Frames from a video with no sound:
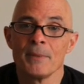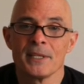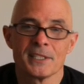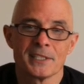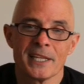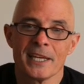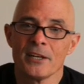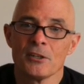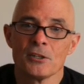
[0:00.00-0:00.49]

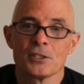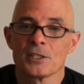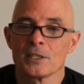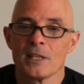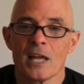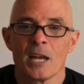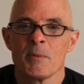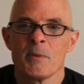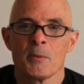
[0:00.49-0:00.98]
Because headers, a
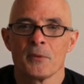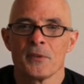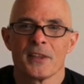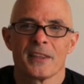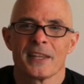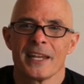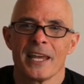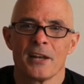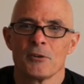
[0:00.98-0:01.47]
lot of people
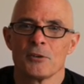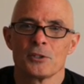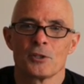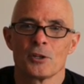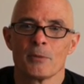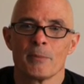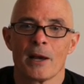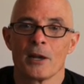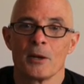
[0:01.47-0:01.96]
think that headers
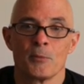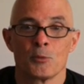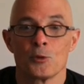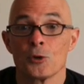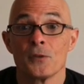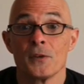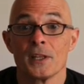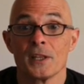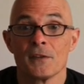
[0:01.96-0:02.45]
are about
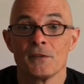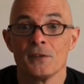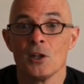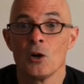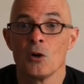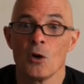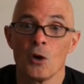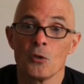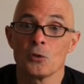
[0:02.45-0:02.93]
improving the
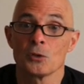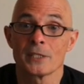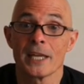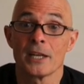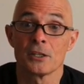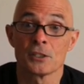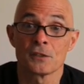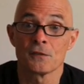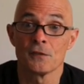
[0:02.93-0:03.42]
flow. Oh, those
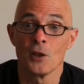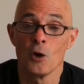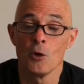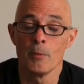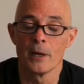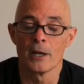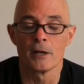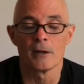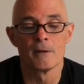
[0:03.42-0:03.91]
headers flow
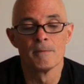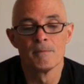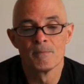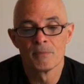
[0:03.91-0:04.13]
better.